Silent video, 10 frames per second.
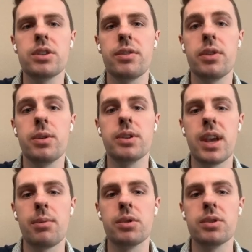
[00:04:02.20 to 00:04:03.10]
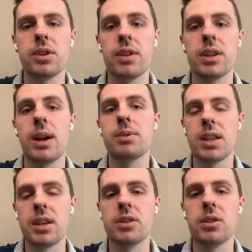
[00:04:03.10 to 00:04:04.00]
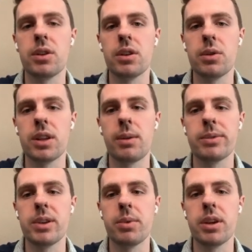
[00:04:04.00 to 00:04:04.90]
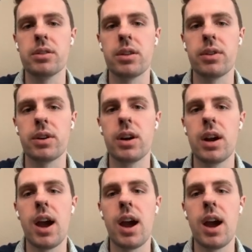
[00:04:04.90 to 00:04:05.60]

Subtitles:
are just a few examples of the types of things you can do with the MCP server.